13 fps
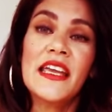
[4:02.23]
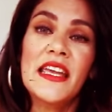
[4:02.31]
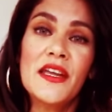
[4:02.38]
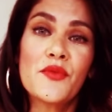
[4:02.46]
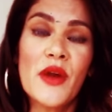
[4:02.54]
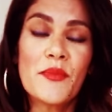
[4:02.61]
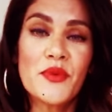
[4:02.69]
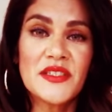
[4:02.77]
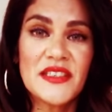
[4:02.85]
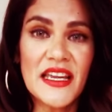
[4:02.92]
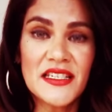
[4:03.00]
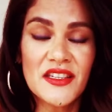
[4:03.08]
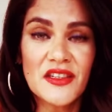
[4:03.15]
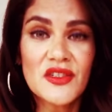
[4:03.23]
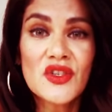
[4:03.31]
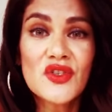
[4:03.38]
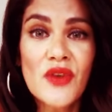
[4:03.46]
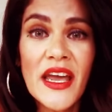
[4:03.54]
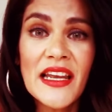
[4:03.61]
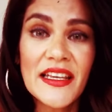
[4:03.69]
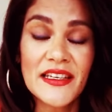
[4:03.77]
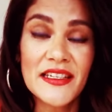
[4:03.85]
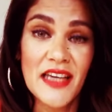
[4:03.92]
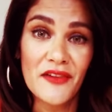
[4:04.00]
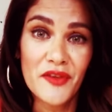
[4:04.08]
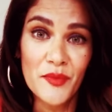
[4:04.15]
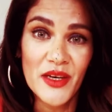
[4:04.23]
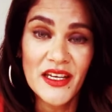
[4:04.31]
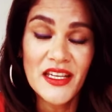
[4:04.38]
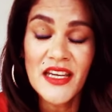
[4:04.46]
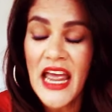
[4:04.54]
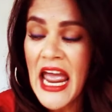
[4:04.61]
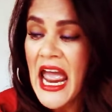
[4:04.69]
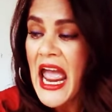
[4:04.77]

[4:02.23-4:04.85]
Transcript: he represented the Australian government